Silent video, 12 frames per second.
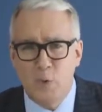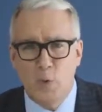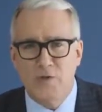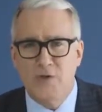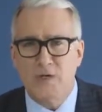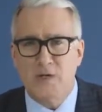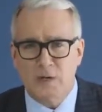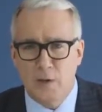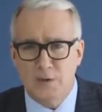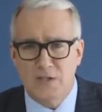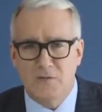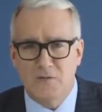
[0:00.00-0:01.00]
with a
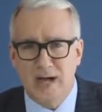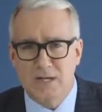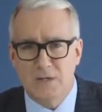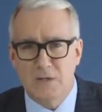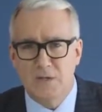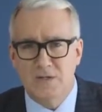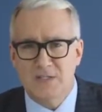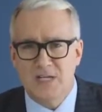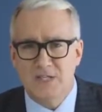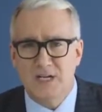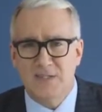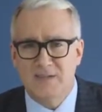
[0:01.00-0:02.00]
close advisor who
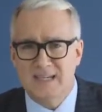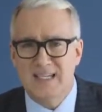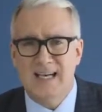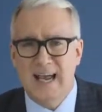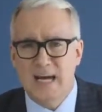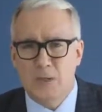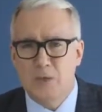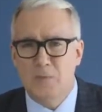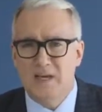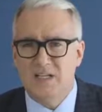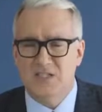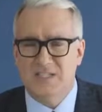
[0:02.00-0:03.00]
says a Clinton aide could
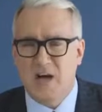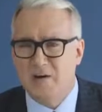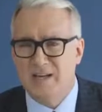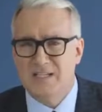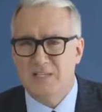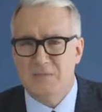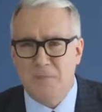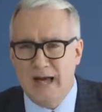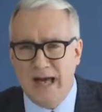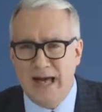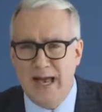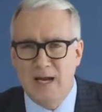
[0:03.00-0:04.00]
be a Saudi
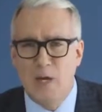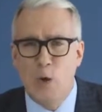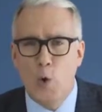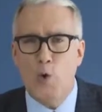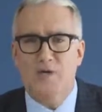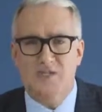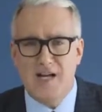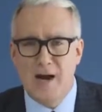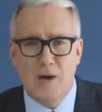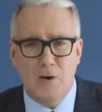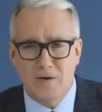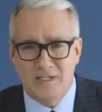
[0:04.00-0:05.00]
spy or
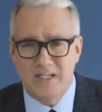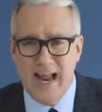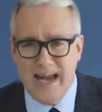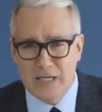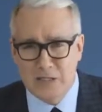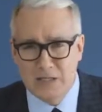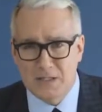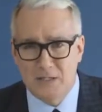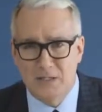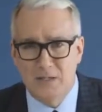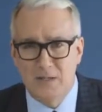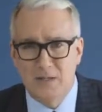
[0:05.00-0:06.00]
terrorist agent.
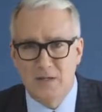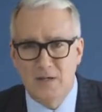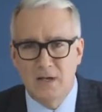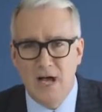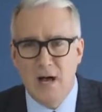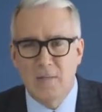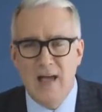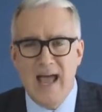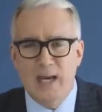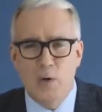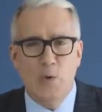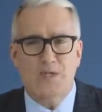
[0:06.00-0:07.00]
A
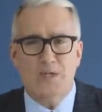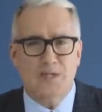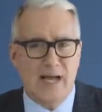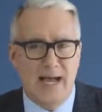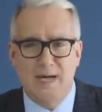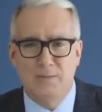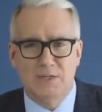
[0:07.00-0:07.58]
man who has aligned